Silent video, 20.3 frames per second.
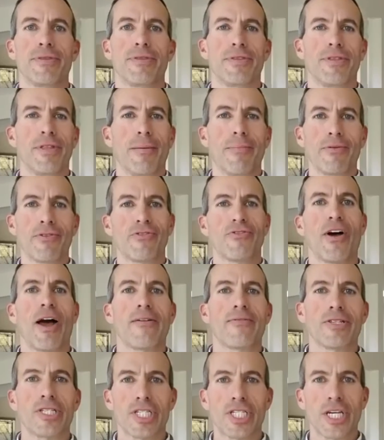numbers
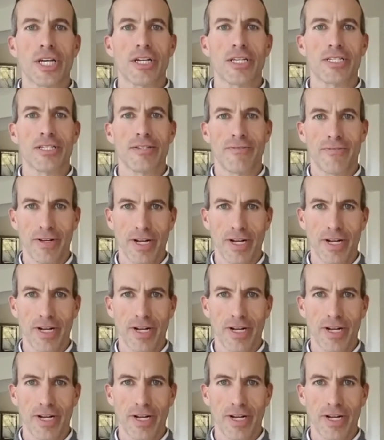five and six.